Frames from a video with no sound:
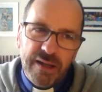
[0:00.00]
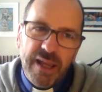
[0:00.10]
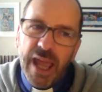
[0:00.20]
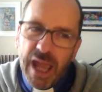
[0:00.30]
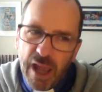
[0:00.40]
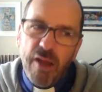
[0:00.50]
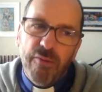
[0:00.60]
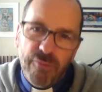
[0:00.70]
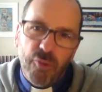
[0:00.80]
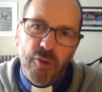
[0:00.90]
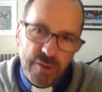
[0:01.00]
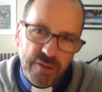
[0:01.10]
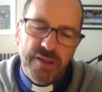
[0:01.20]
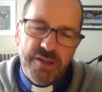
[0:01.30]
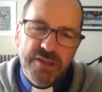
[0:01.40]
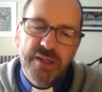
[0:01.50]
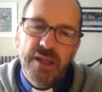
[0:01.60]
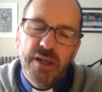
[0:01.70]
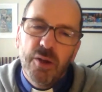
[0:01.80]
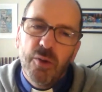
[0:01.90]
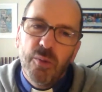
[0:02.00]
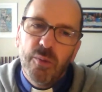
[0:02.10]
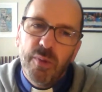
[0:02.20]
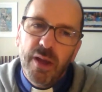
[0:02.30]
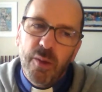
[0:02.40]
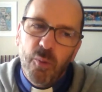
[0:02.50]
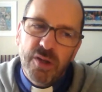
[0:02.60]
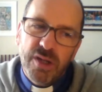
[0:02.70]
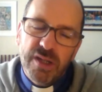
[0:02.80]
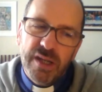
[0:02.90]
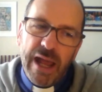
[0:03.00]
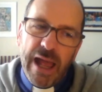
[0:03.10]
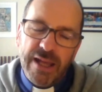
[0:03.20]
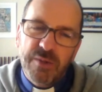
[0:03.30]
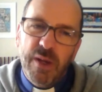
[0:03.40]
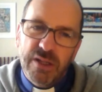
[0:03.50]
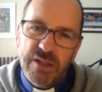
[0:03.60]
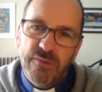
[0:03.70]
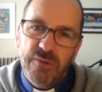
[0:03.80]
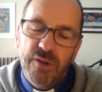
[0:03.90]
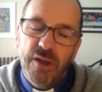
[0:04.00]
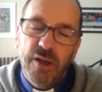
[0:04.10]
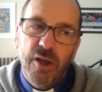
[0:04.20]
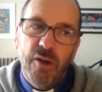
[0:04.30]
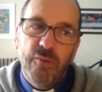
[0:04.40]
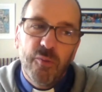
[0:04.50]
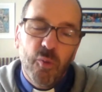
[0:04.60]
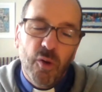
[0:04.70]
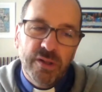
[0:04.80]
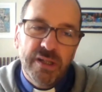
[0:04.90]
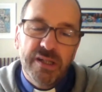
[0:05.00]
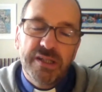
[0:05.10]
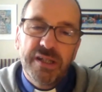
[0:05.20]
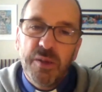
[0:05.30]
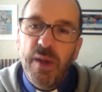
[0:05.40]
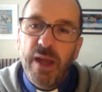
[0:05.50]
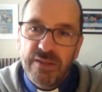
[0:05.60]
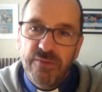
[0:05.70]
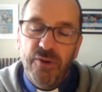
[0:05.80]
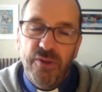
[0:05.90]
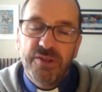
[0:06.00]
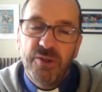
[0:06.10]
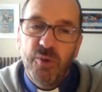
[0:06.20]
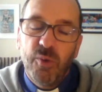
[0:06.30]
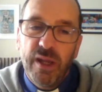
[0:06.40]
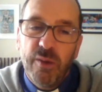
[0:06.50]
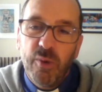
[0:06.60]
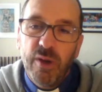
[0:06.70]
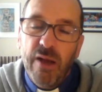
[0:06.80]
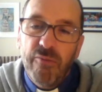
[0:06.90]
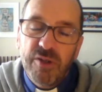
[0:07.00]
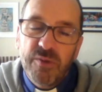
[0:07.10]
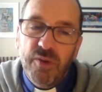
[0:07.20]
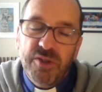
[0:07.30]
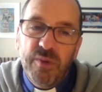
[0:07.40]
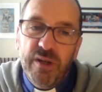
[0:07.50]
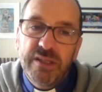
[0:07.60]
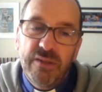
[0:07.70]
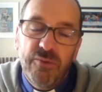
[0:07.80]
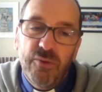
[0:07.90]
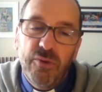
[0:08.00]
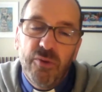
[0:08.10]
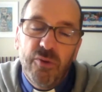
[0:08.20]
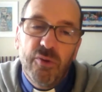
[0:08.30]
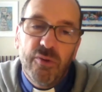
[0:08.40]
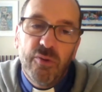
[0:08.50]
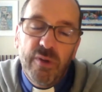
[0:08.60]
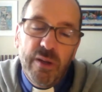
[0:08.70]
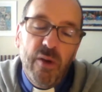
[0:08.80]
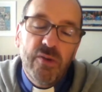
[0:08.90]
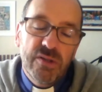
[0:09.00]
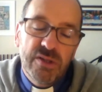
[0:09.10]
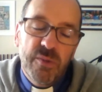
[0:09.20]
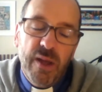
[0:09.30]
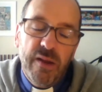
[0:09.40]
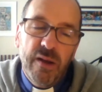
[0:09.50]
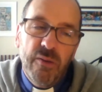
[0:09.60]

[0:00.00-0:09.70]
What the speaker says: carefulness, which is an aspect of wanting to see the best for others who we have responsibility for or emotions about,